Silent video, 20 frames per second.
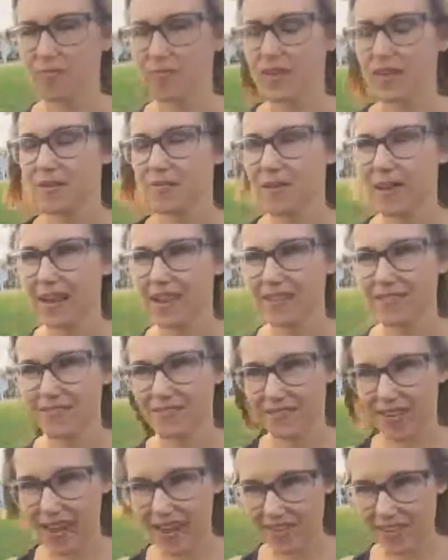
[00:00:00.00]
being paid
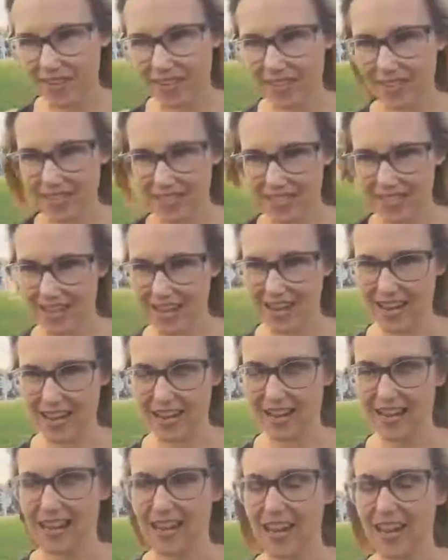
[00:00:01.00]
$5 a
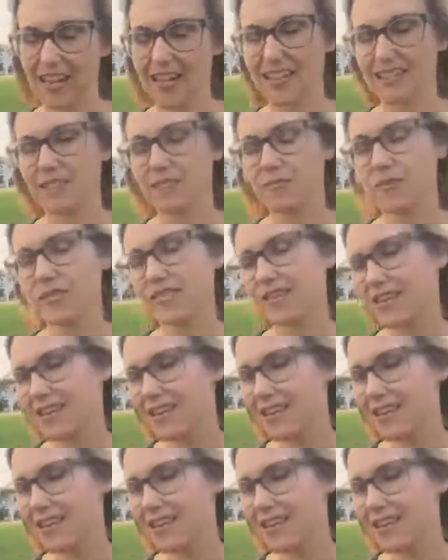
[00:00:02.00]
day, and it was